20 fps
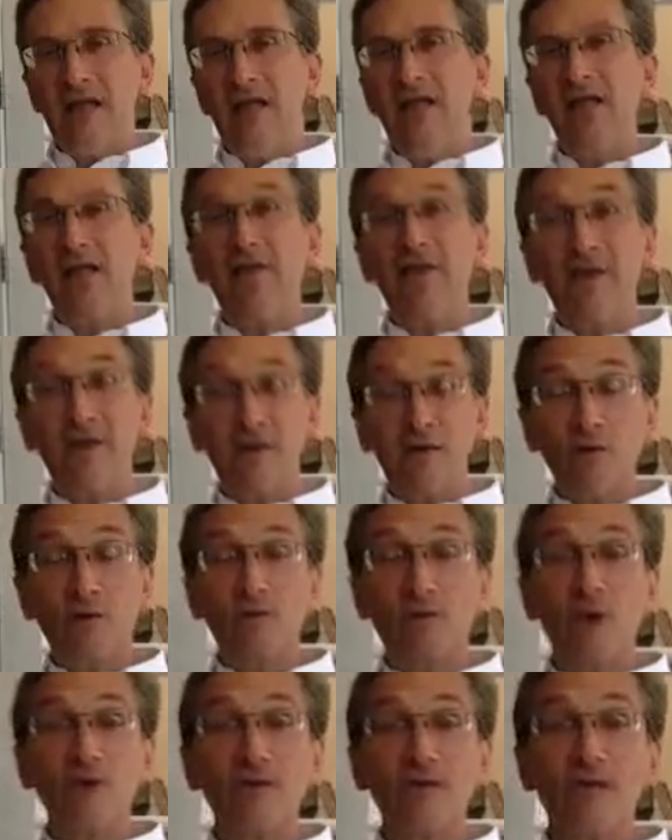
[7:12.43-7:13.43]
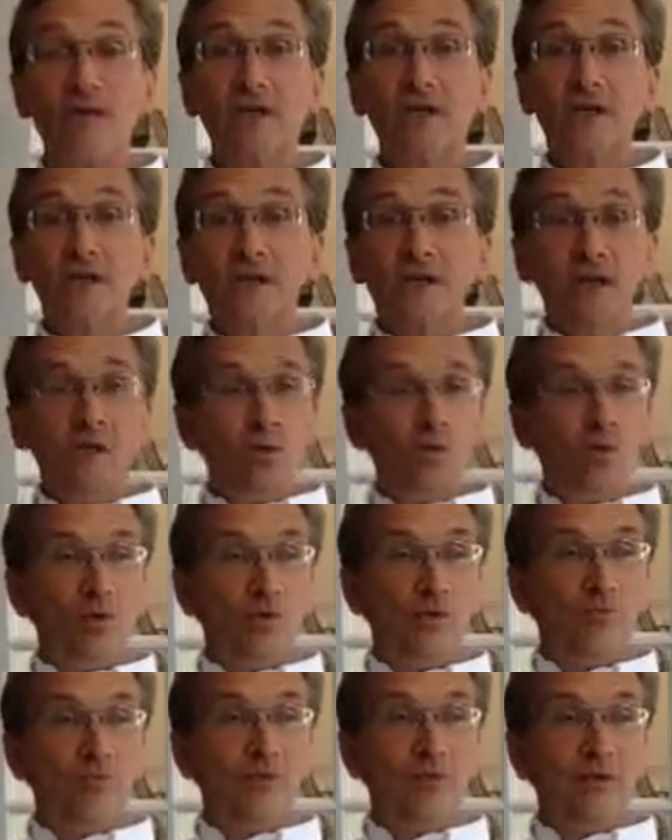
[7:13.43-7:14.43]
That final project
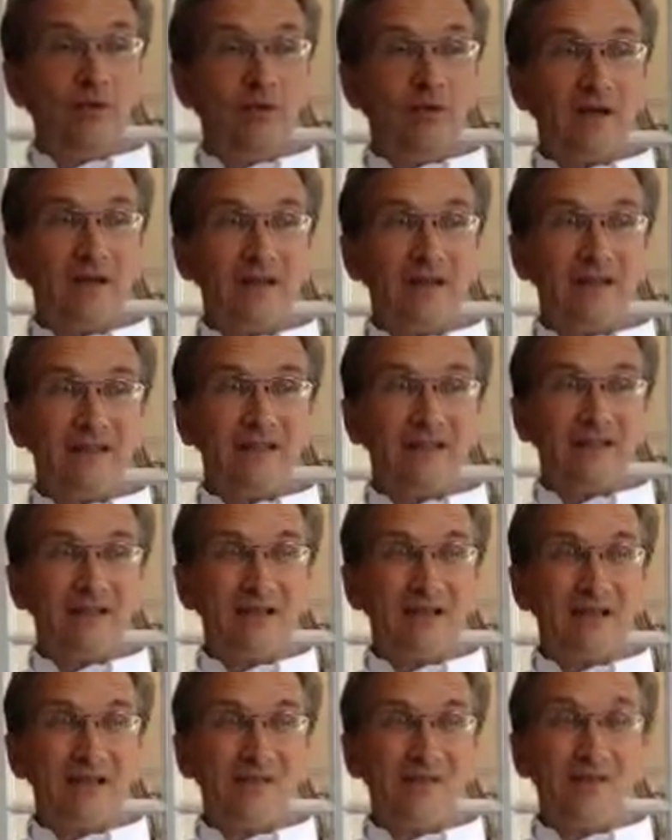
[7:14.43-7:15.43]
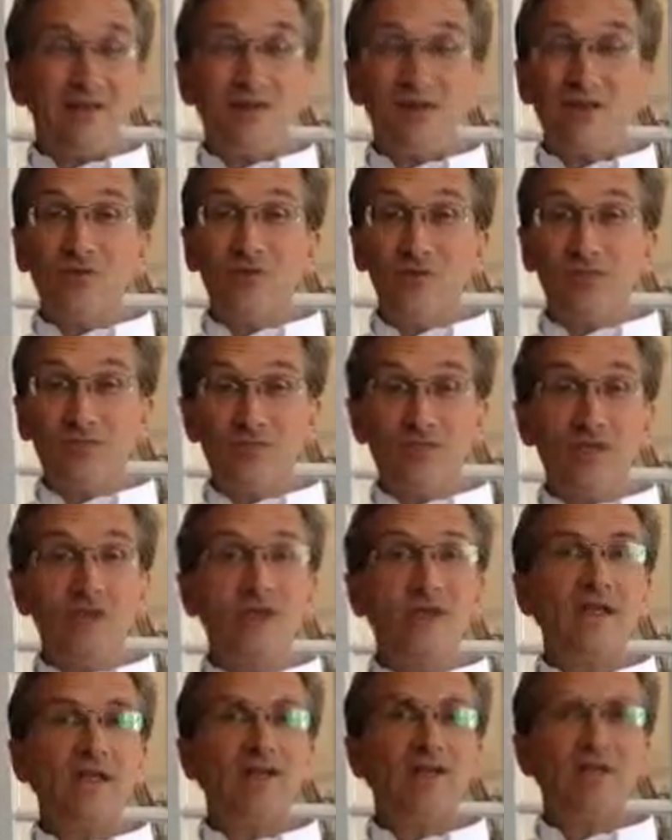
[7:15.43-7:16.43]
will be, I think, very
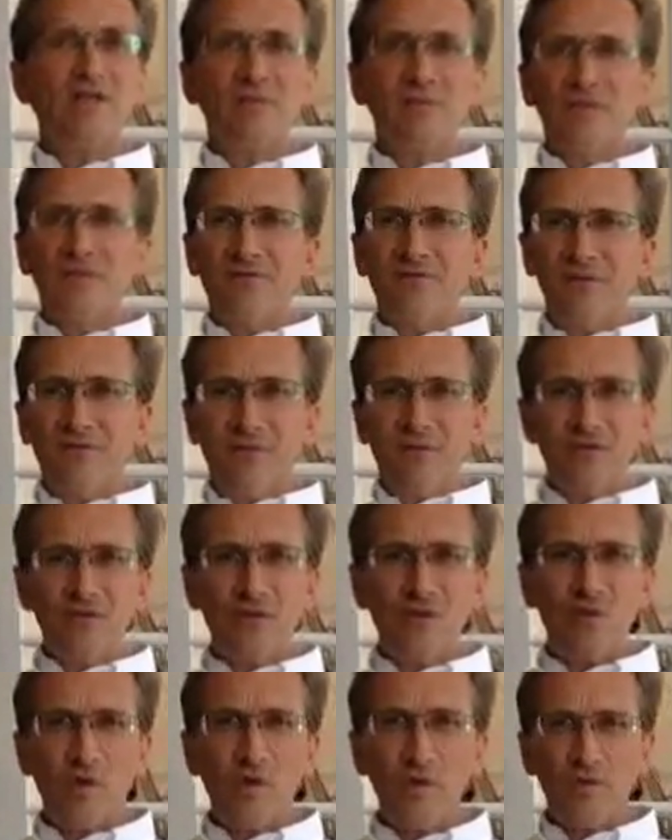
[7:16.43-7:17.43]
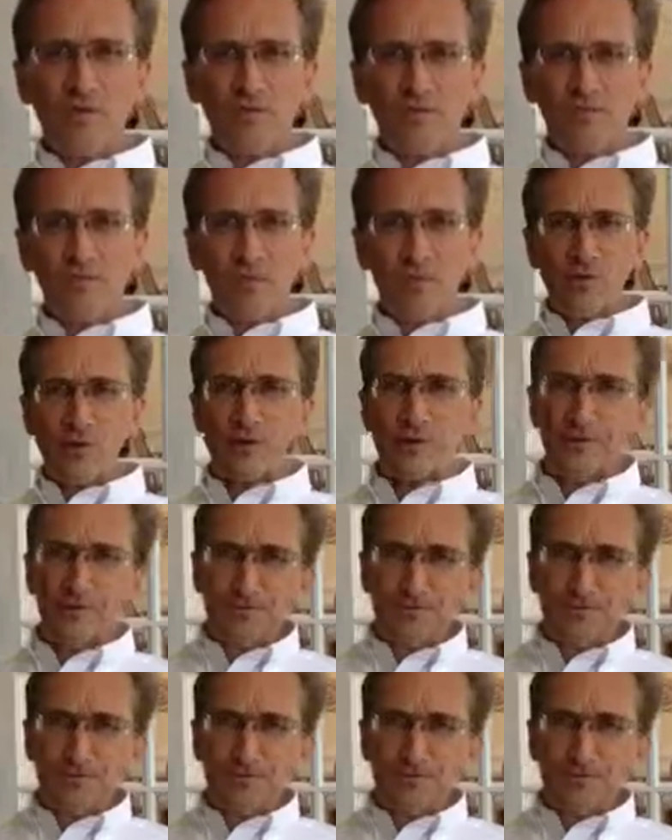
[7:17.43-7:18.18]
enriching. It should be very enjoyable for you.